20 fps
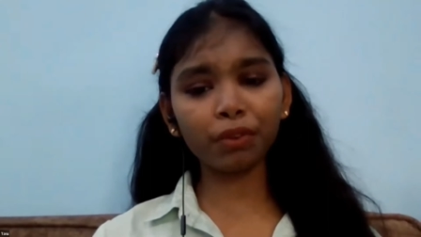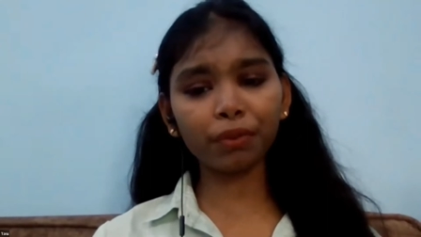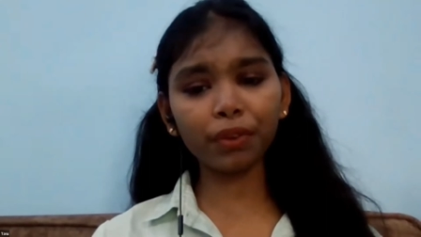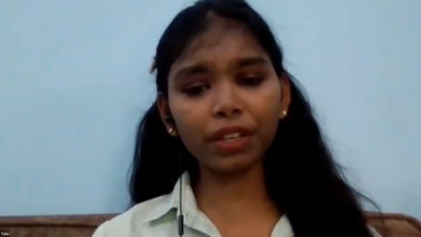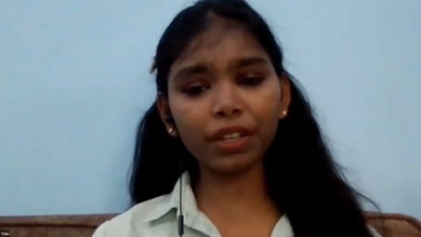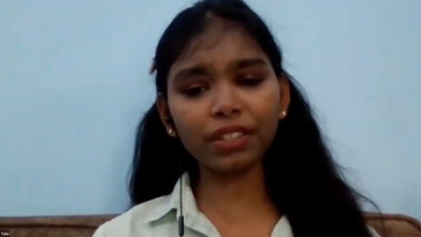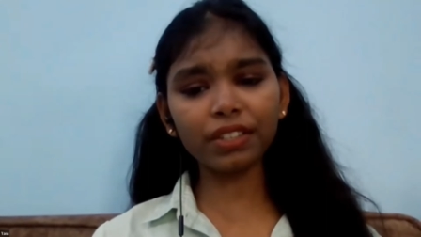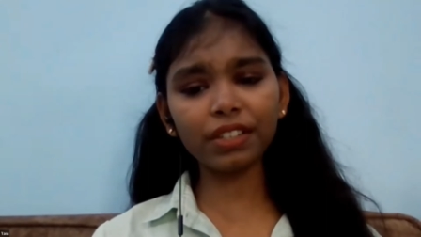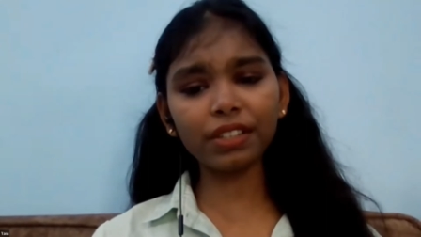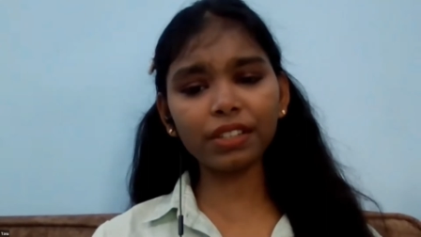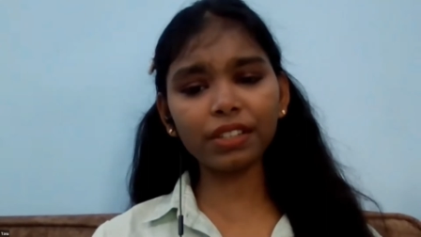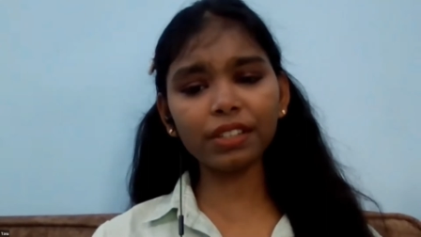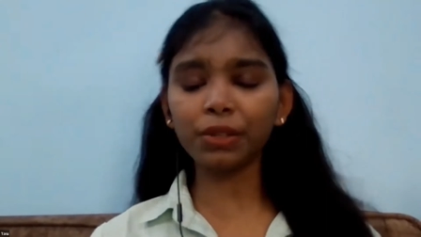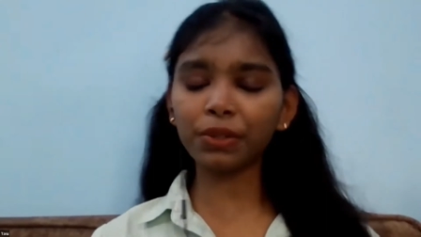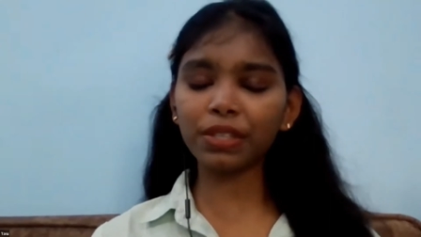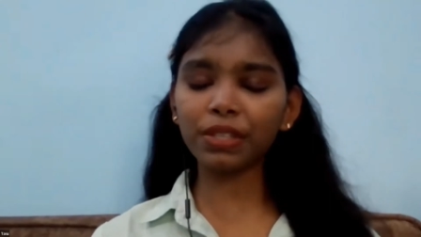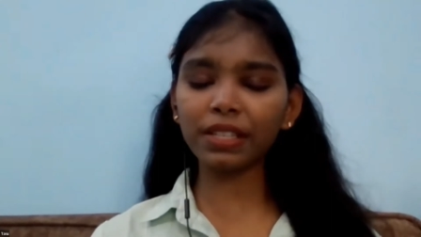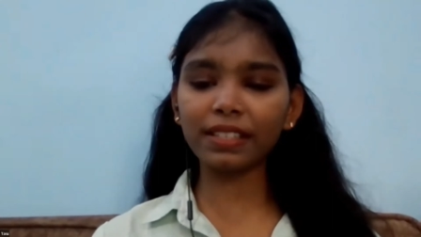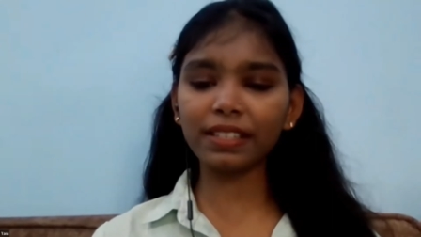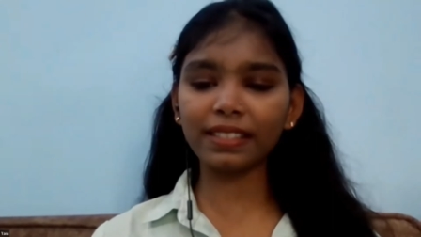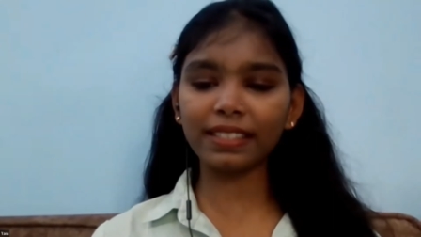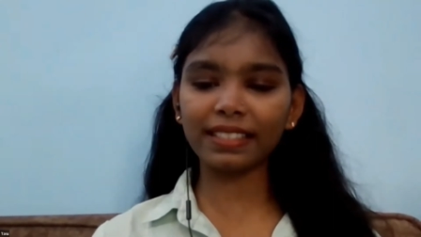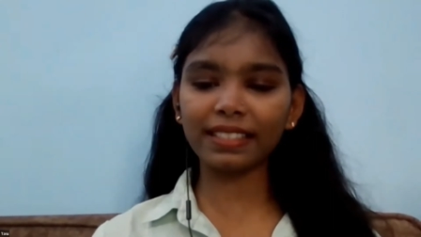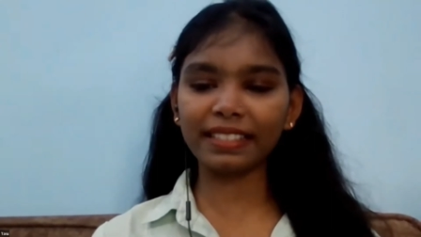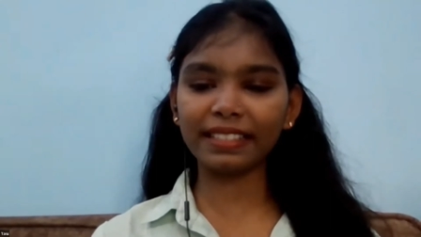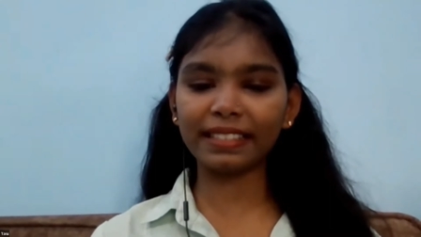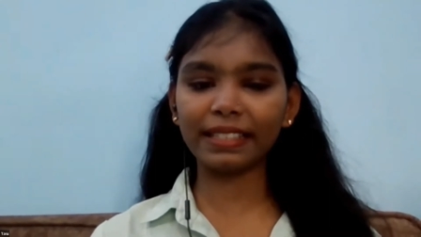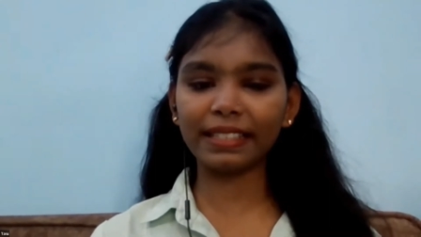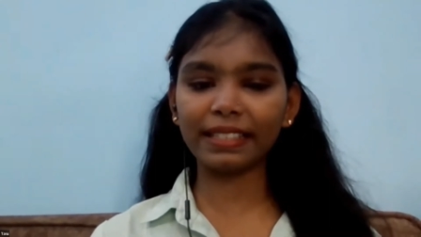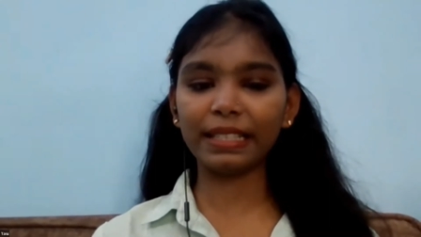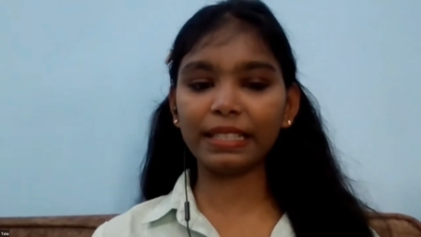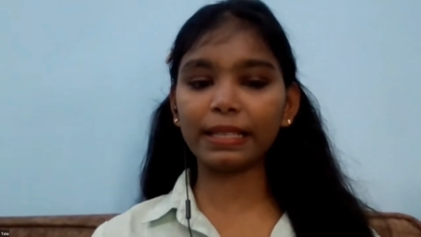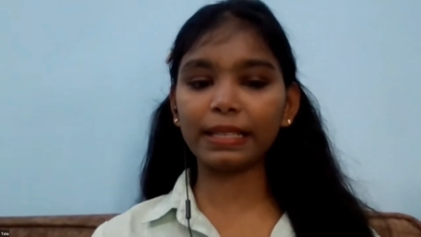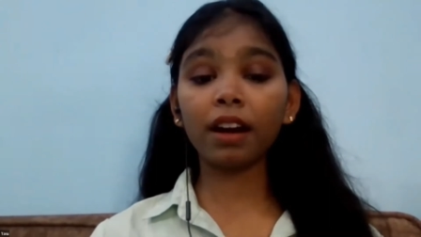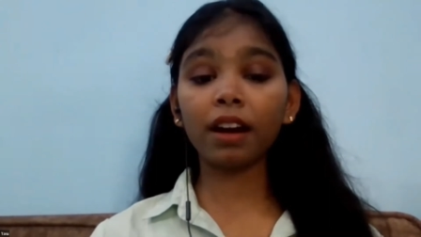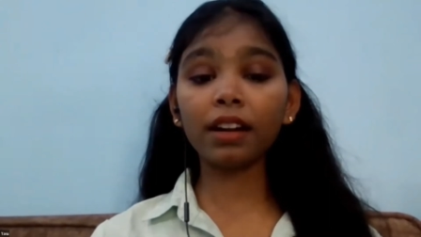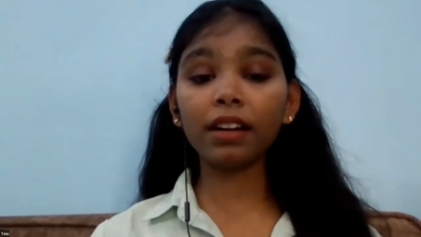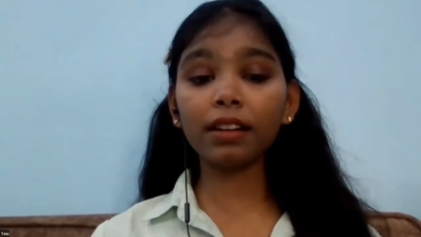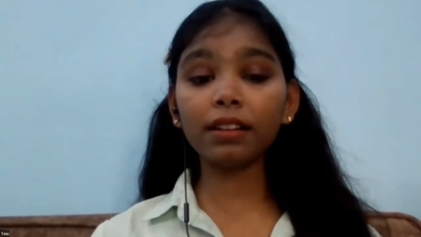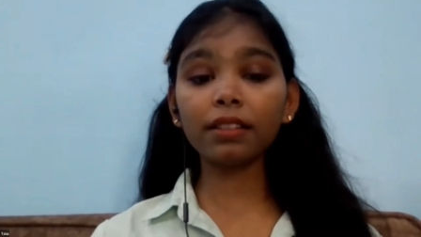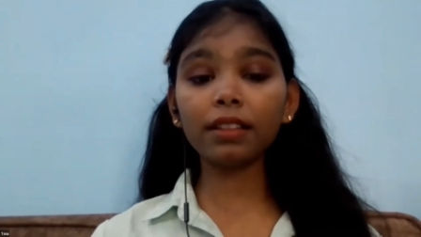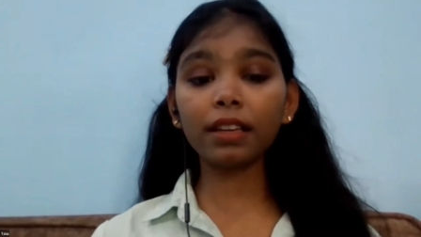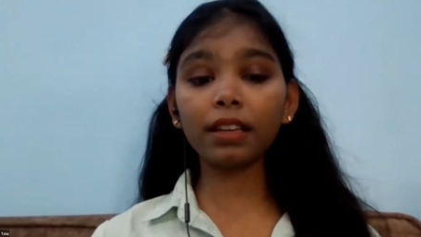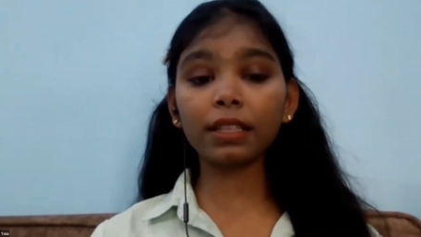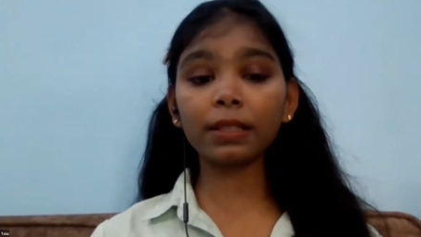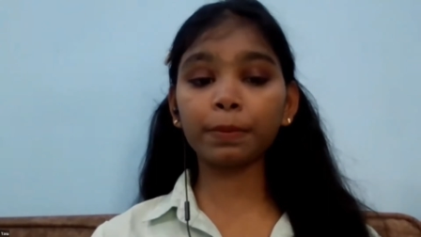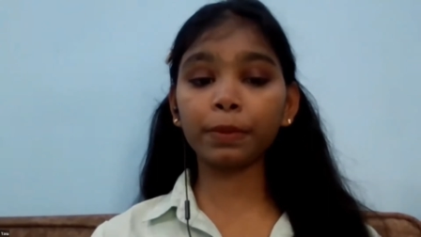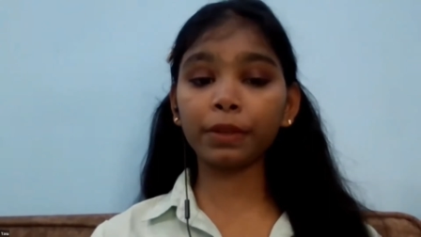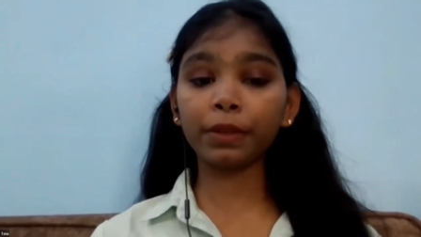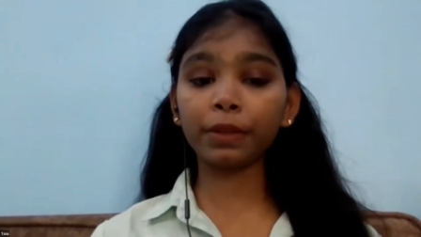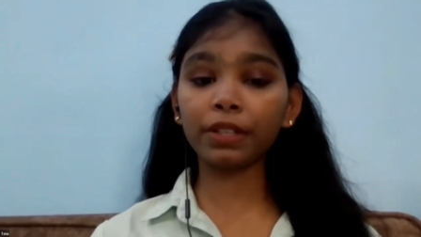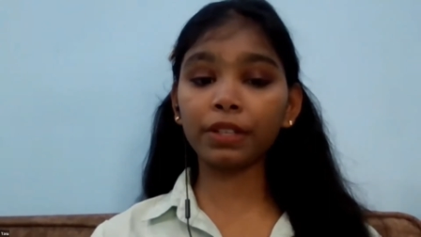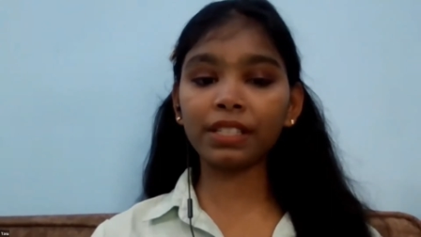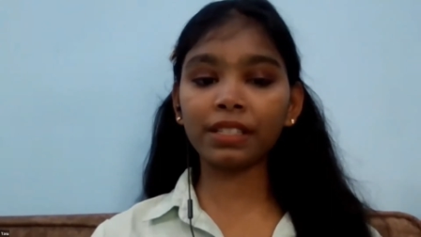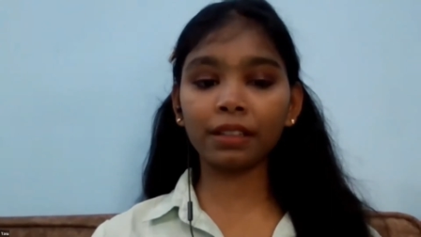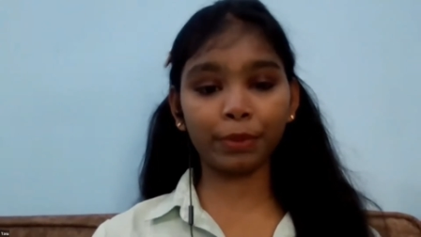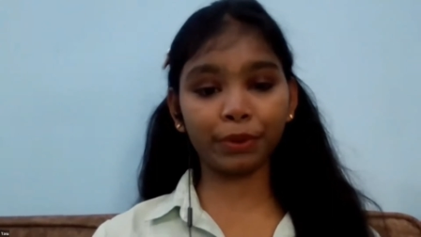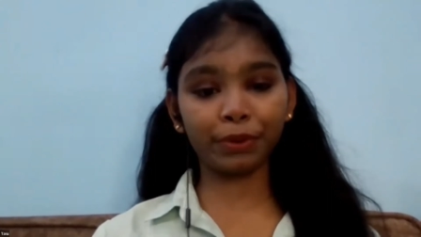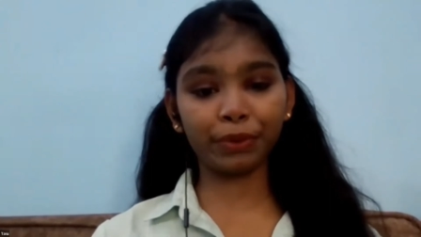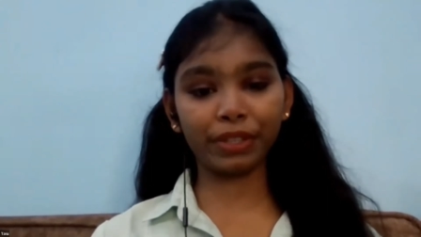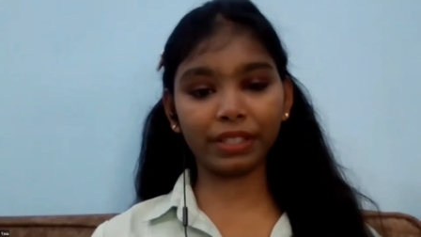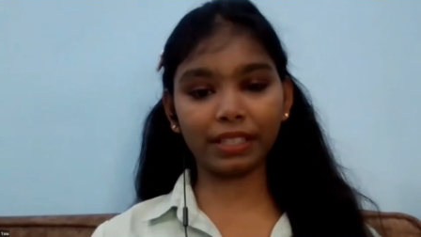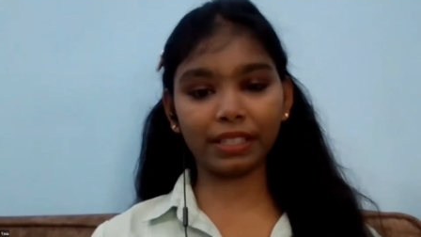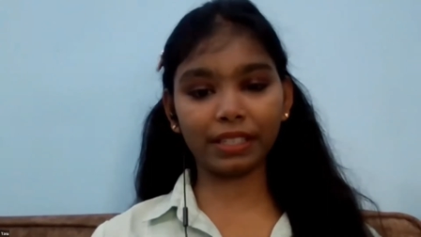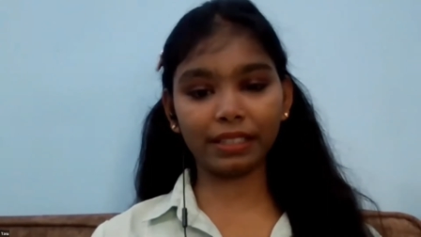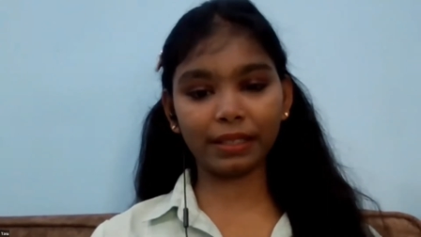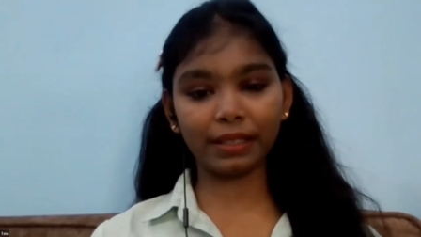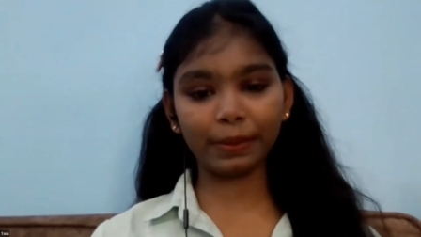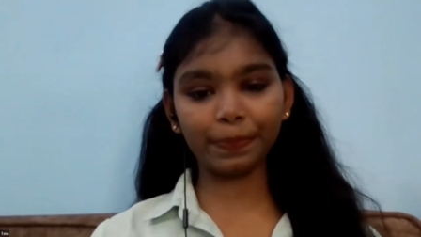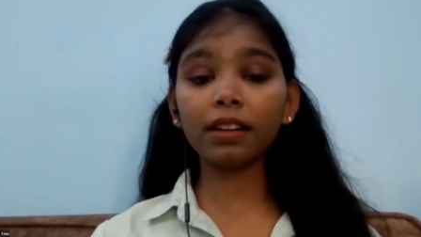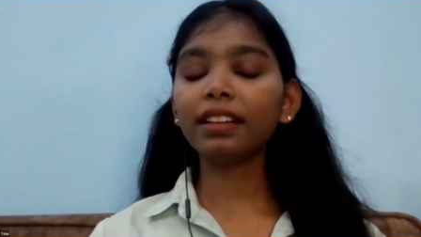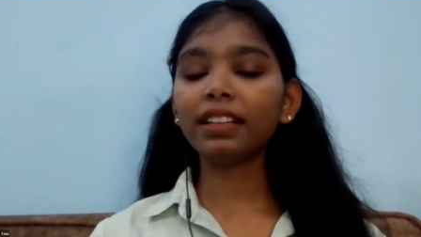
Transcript: professional to senior citizens, under the expert supervisions.